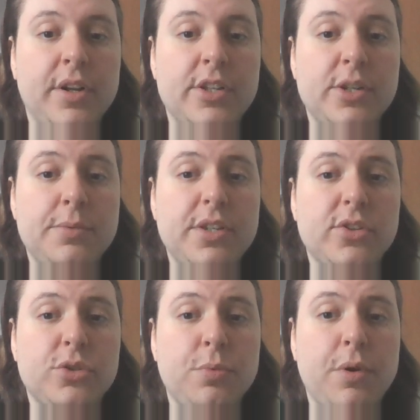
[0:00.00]
Sim says
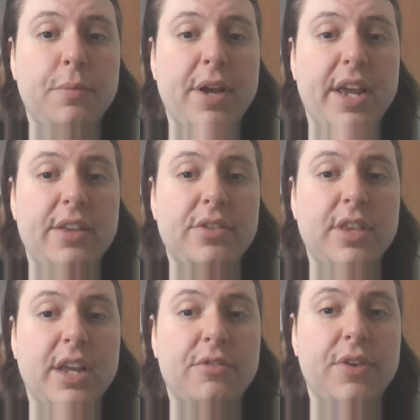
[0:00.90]
there's one way
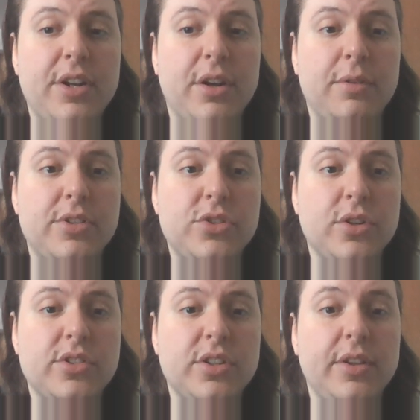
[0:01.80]
they could find out and
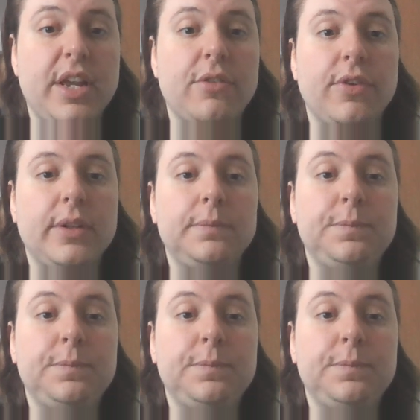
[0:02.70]
starts to leave.